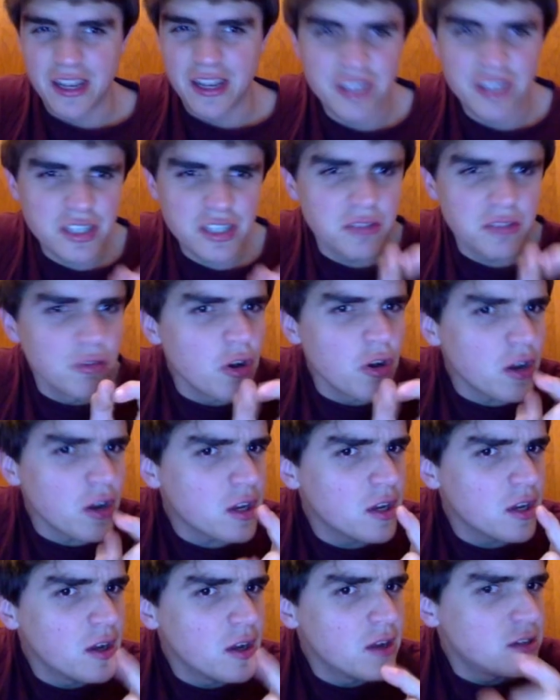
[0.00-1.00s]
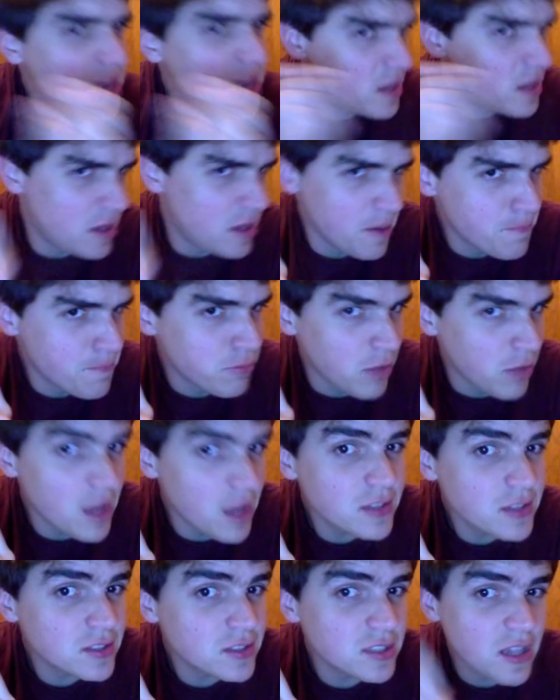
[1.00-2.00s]
And just look, did it get a
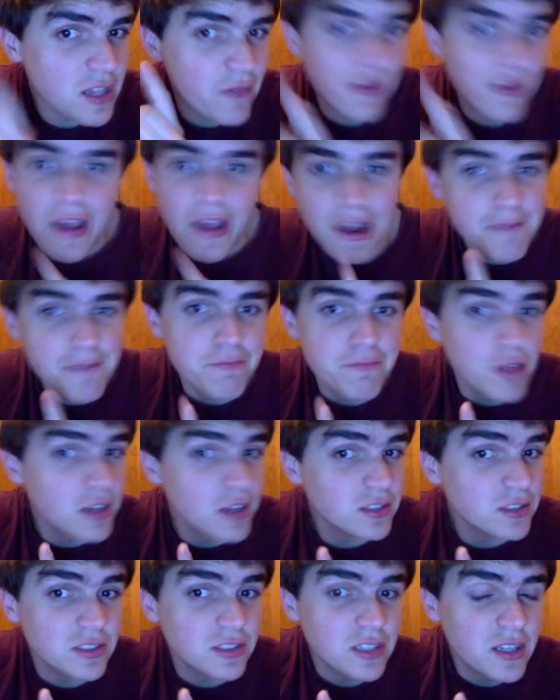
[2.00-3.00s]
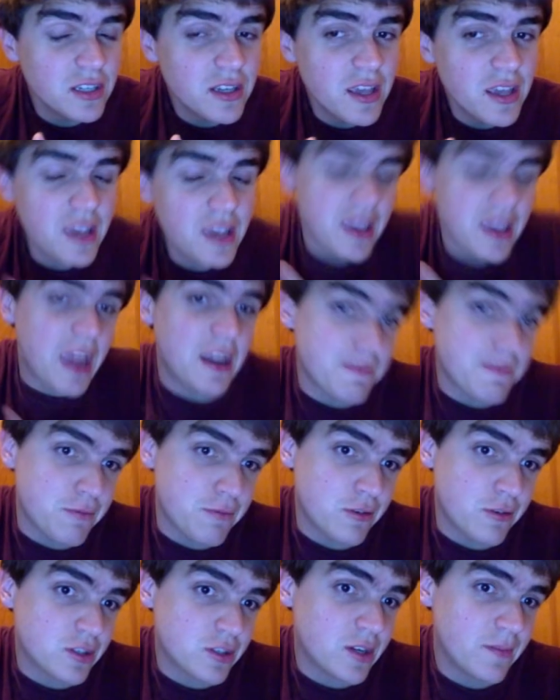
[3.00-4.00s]
plus? If it got a plus, it gained a
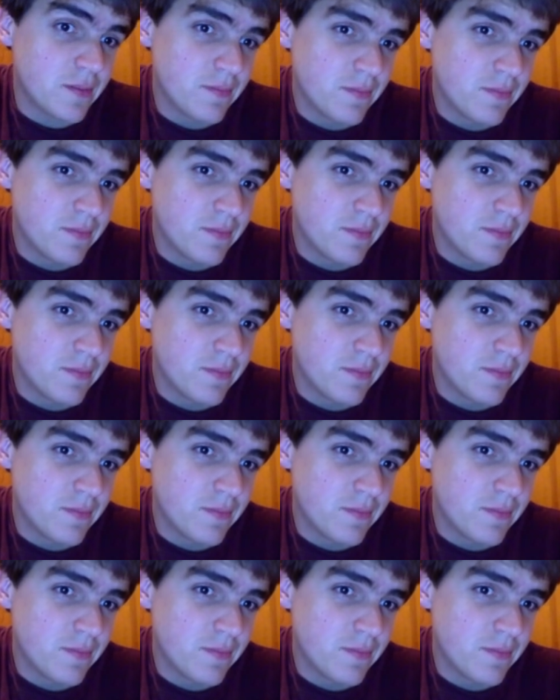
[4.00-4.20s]
proton.